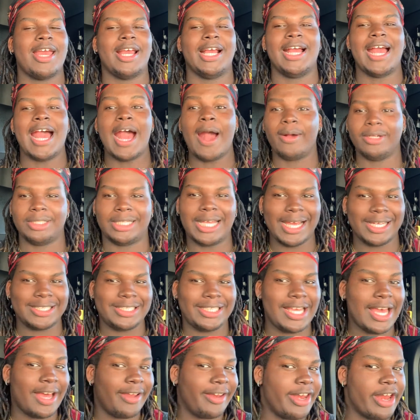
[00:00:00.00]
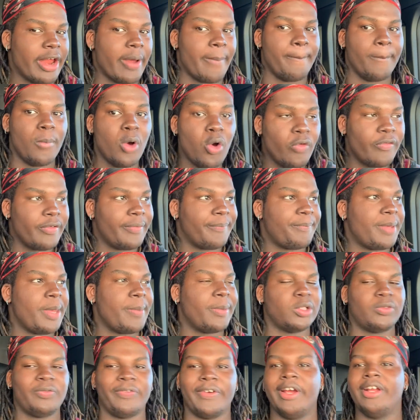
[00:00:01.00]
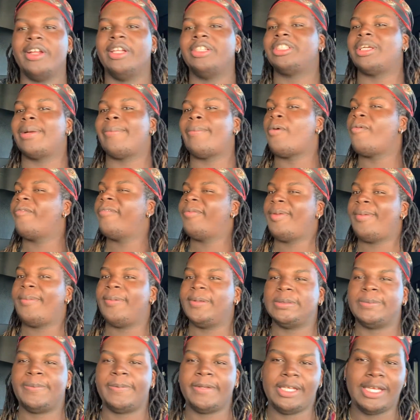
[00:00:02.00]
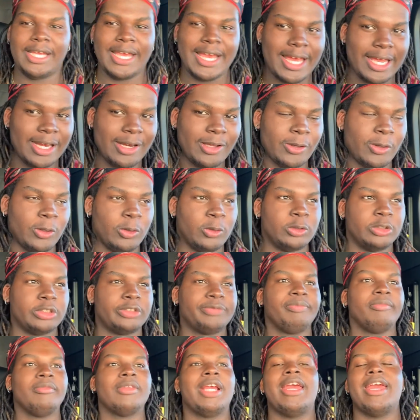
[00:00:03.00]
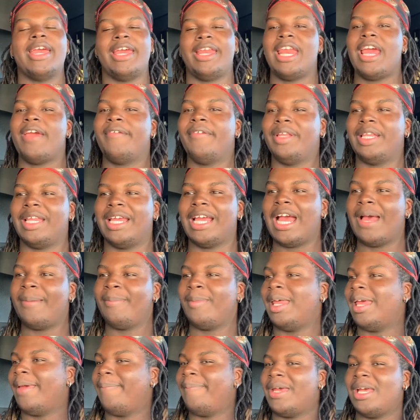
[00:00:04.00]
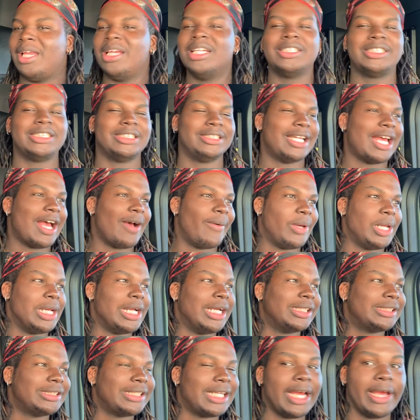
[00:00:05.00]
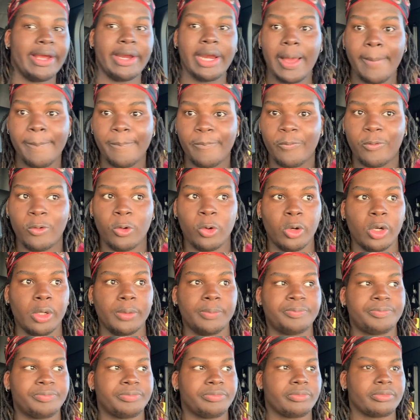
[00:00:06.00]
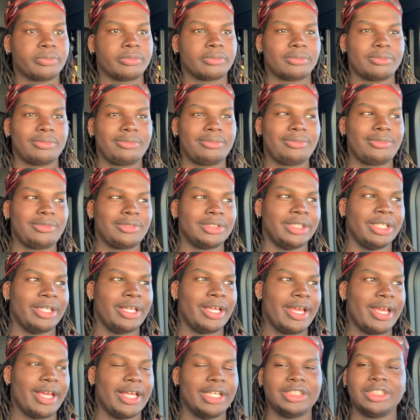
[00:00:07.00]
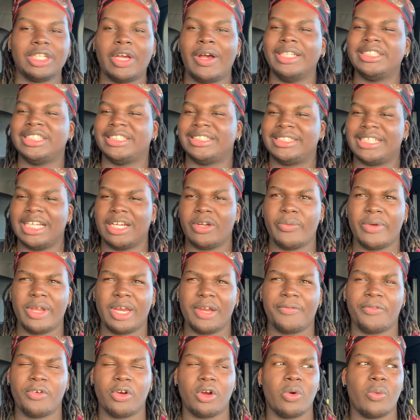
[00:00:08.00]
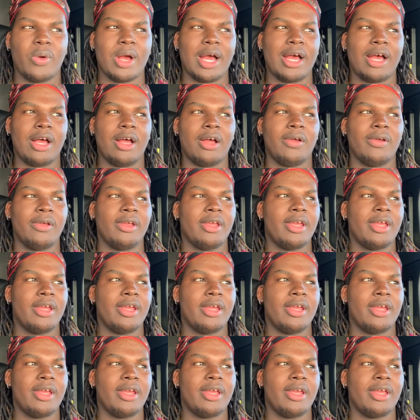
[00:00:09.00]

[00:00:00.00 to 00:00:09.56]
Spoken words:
I was actually out there moving people's furniture, moving people's pianos and everything. I'm like, man, this is not what I signed up for. So I just stuck with it for a while.